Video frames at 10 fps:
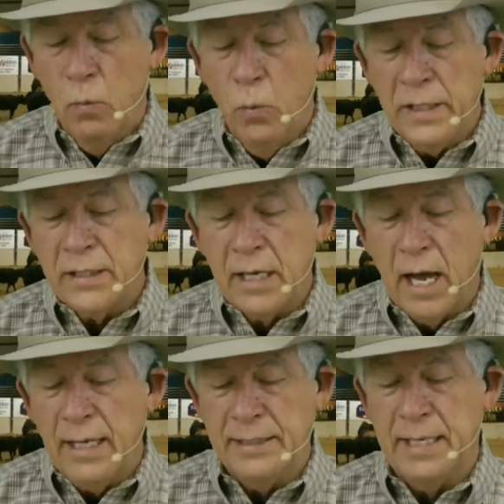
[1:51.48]
which
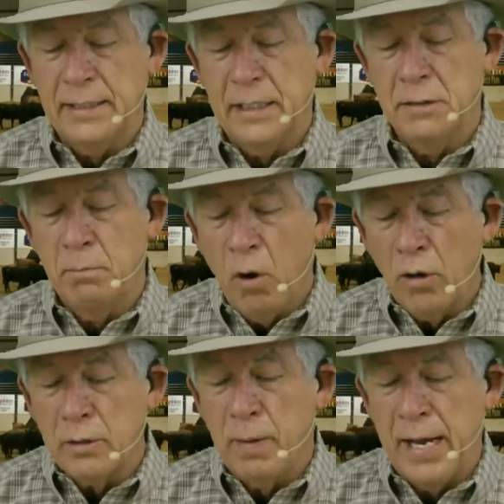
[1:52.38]
contest is
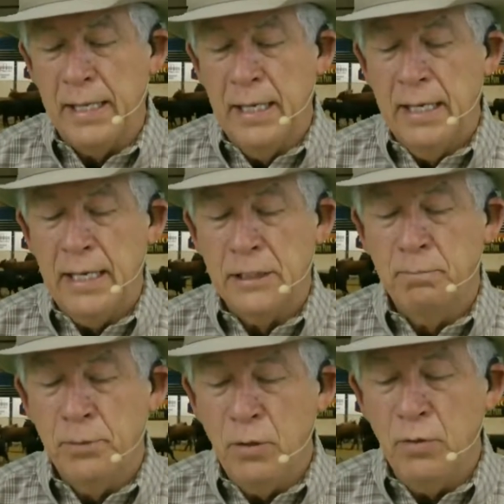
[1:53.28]
marked by
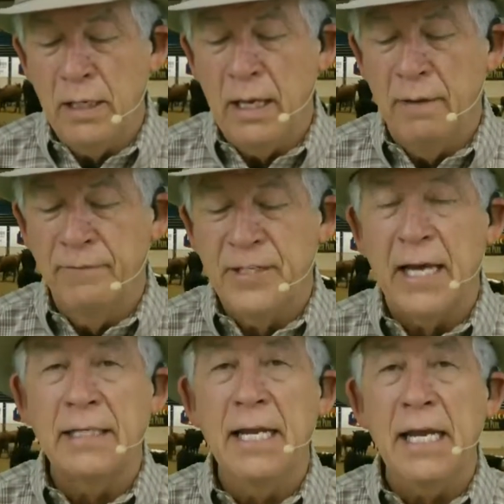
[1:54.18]
its beauty of
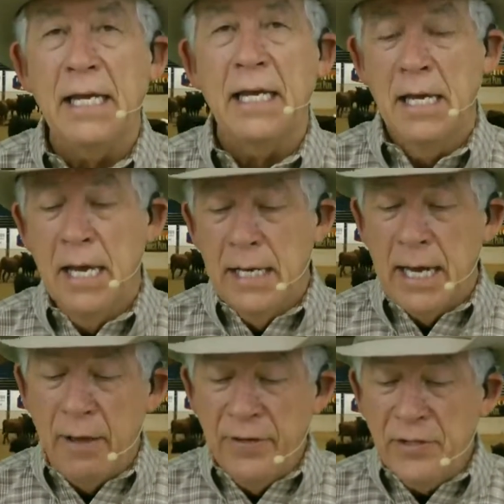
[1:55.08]
technique.
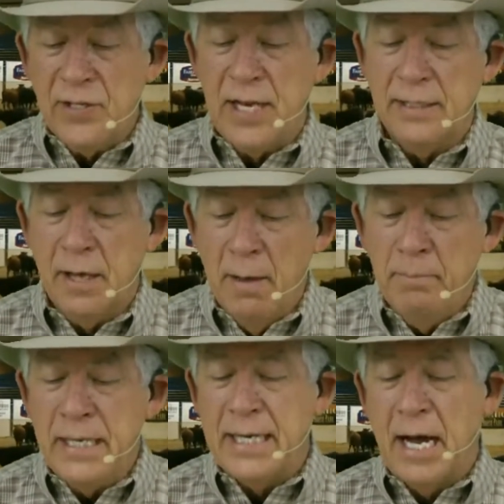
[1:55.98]
Now, this says,
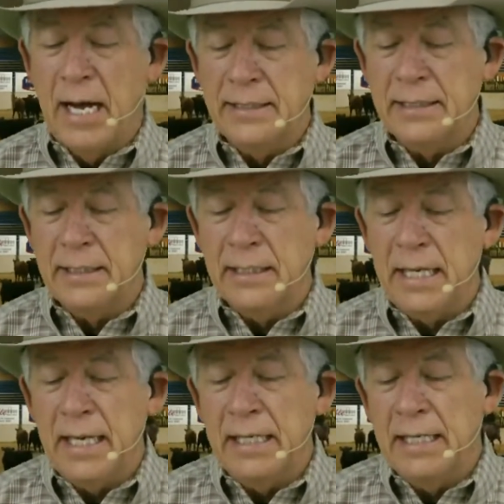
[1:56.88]
Be
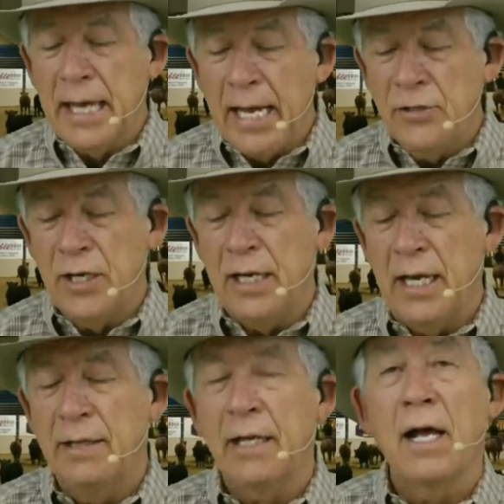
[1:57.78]
constantly
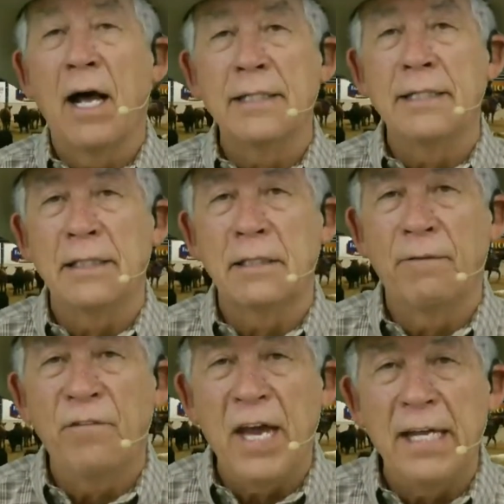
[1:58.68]
engaging in the
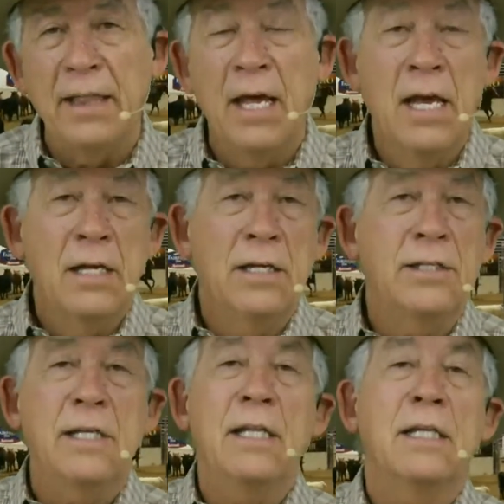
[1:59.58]
contest of faith.
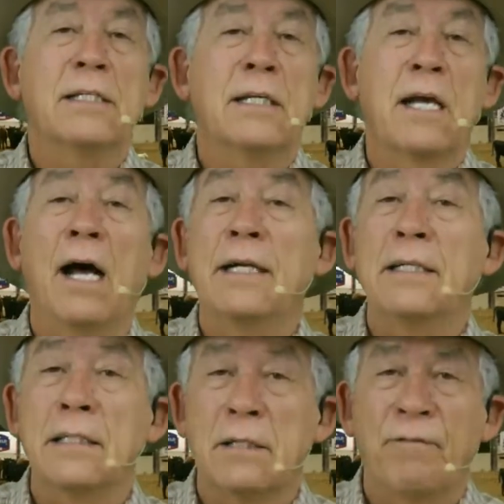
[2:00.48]
You see, this
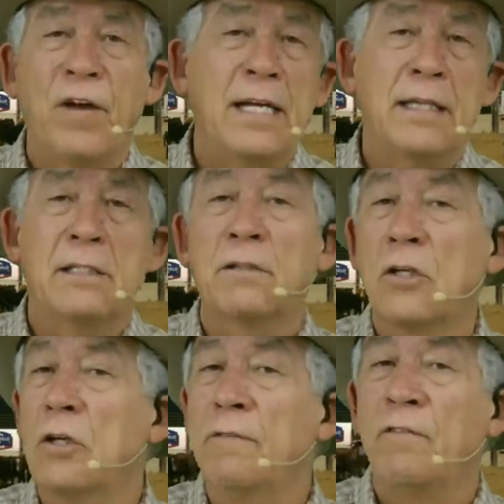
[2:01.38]
contest of faith, this
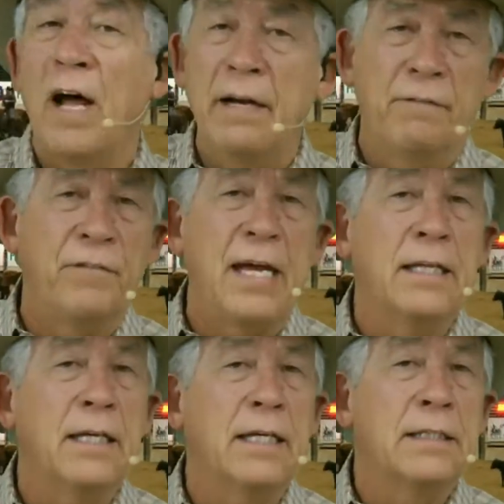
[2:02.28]
good fight of
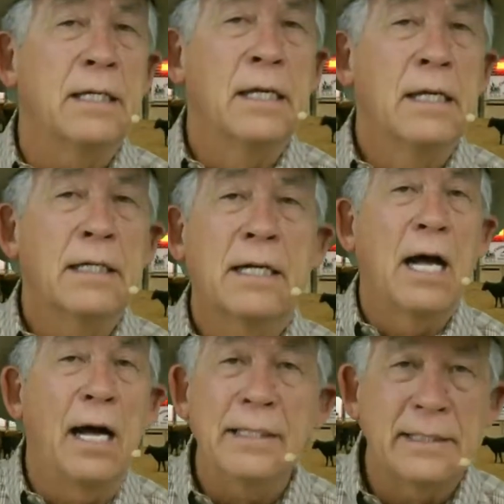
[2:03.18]
faith, is
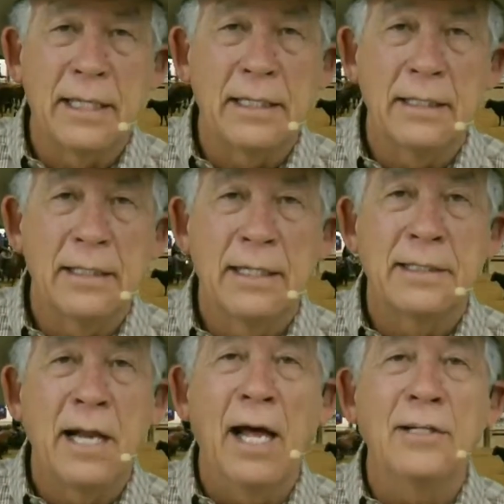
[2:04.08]
constant.
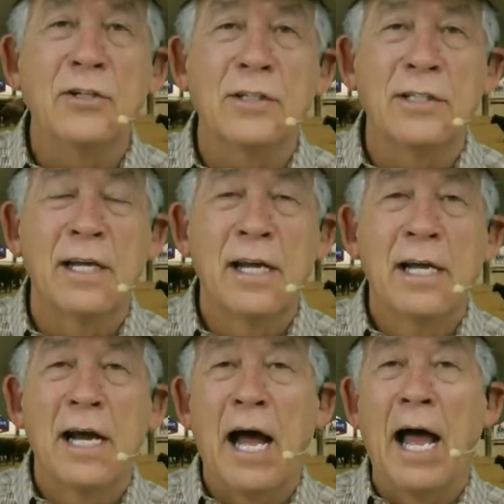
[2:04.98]
It's not just,
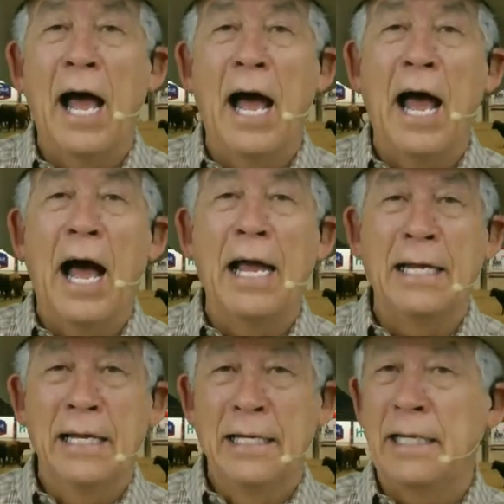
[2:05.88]
I, I,
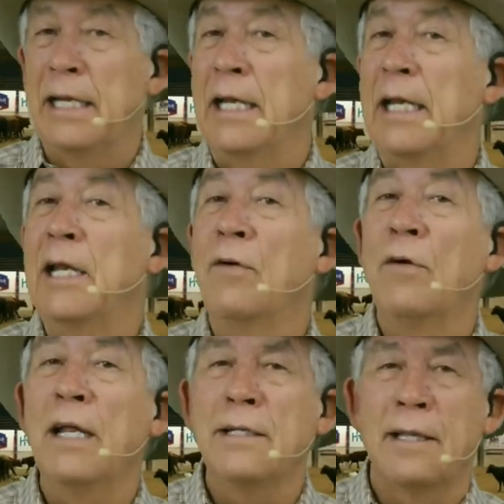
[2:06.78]
I
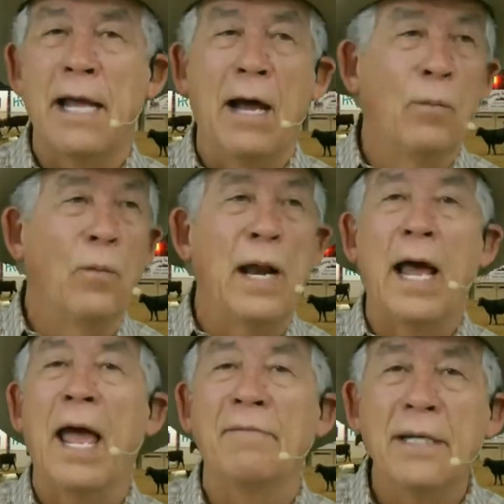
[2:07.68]
enter into that when
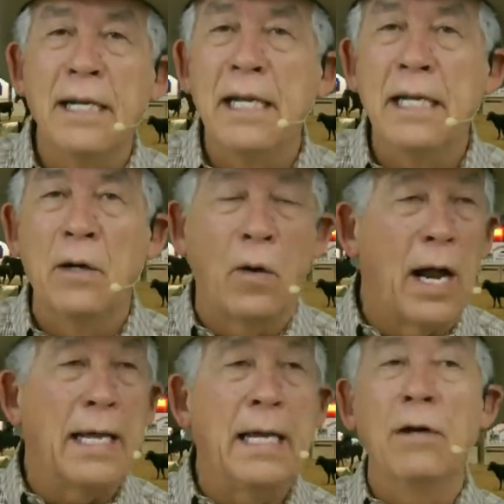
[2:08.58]
I have a need
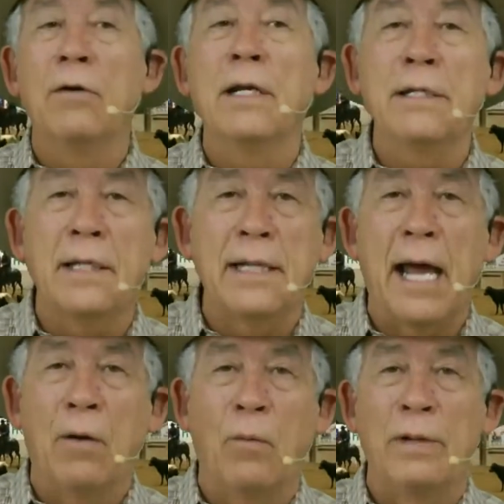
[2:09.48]
or I enter into
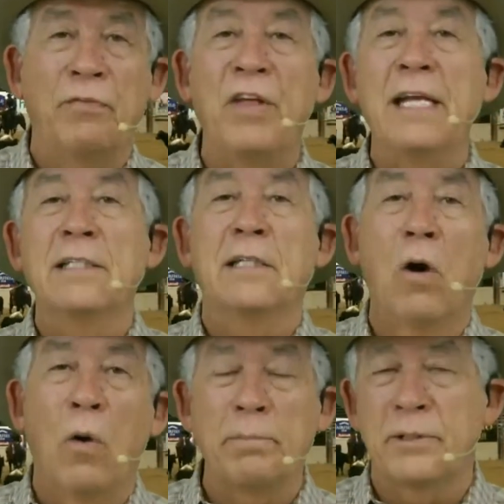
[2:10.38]
that when things
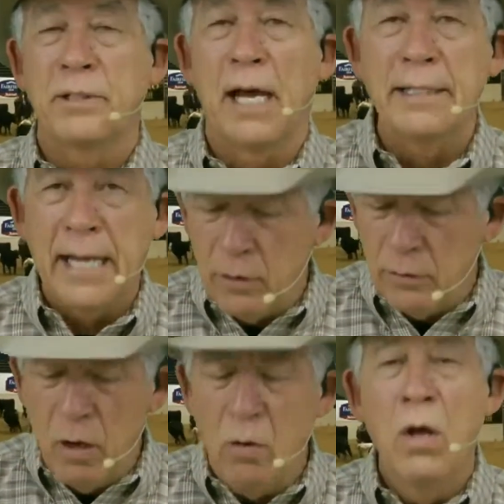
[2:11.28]
go upside
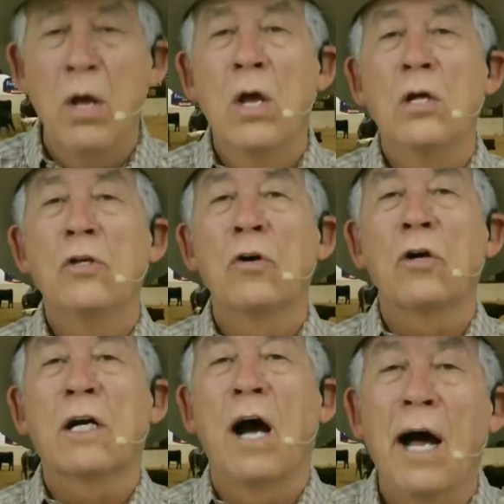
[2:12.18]
down. No,
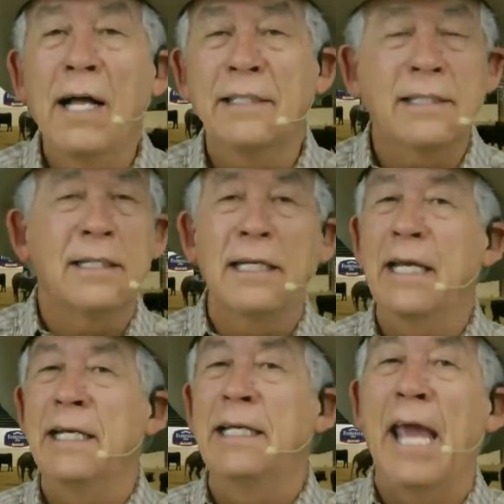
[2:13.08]
you're
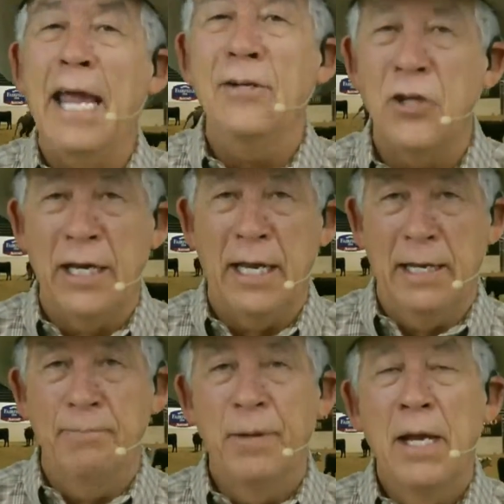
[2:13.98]
constantly engaging
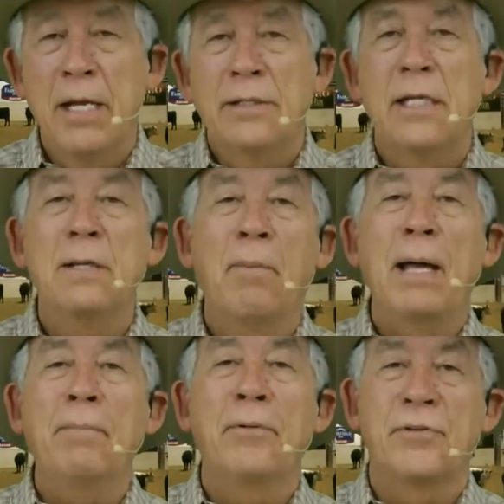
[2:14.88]
in it. See, the
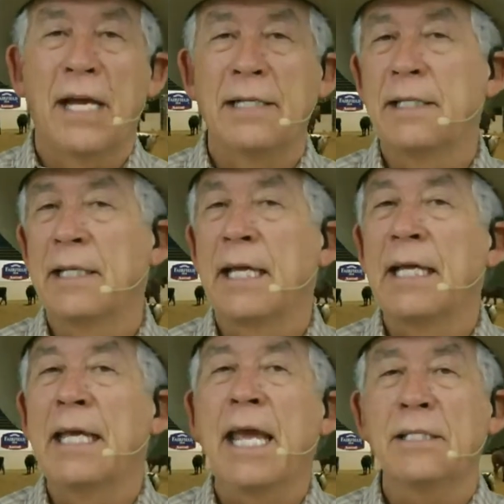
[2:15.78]
Bible says that the
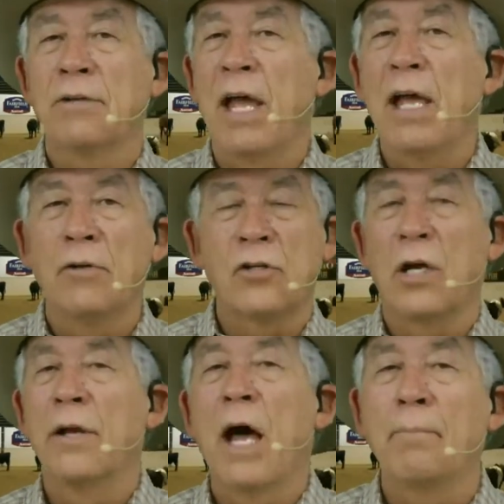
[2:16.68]
gates of hell
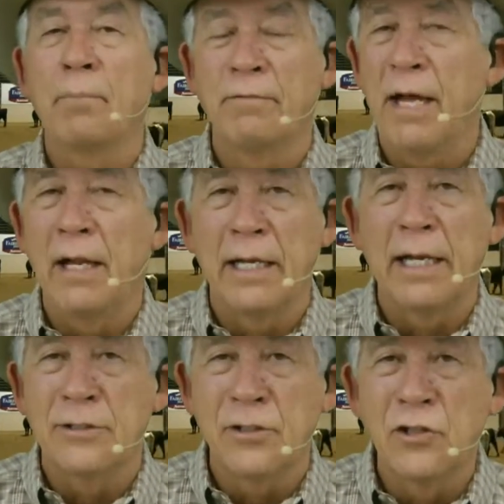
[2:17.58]
shall not prevail
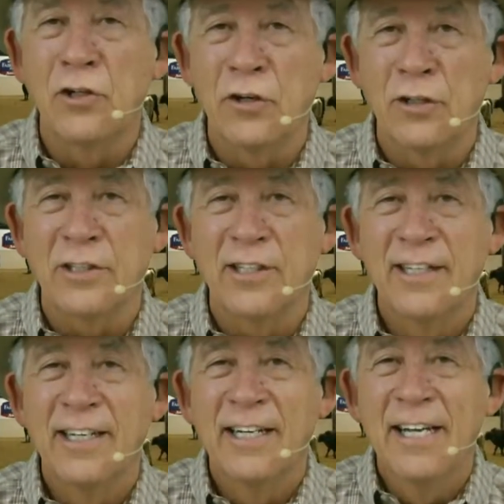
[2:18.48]
against the church.